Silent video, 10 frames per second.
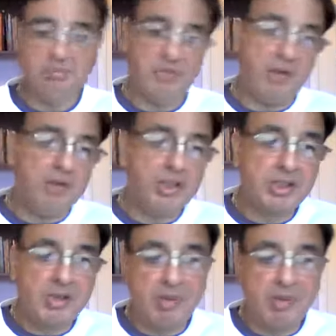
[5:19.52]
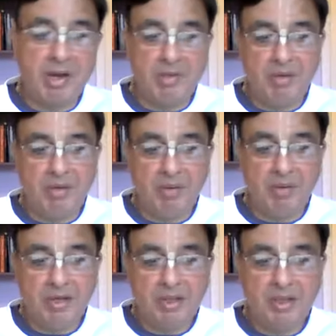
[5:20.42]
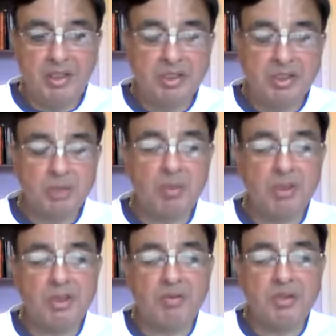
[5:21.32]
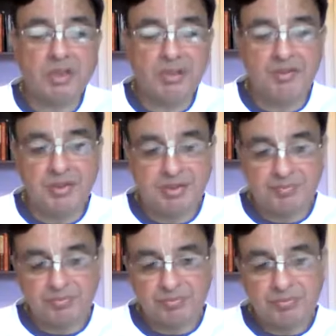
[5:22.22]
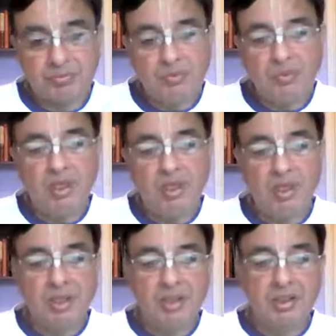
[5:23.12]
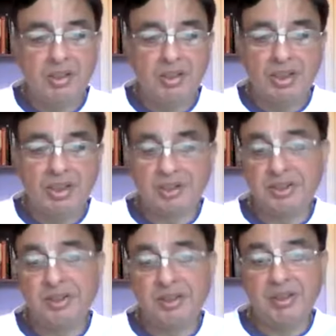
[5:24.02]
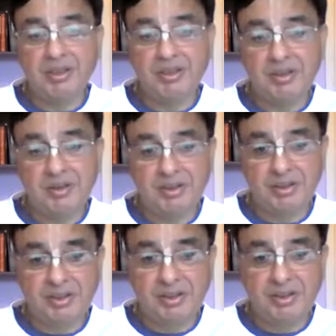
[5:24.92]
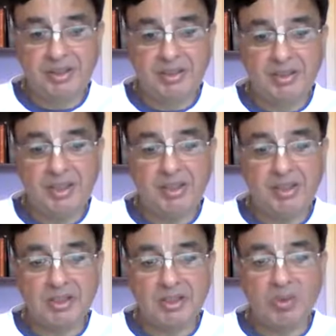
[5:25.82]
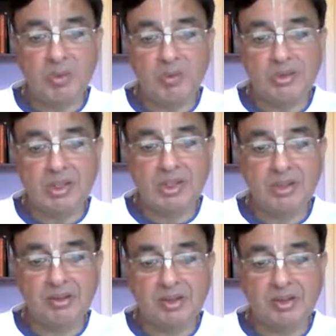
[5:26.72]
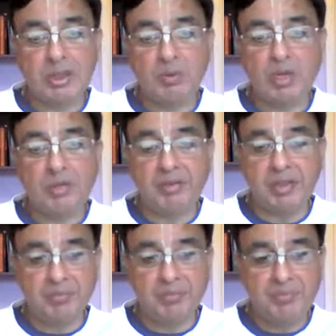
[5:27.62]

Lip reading: Everything is given by Him anyway. He just wants our service. Like Gajendra did this, and thus the Lord was satisfied with him.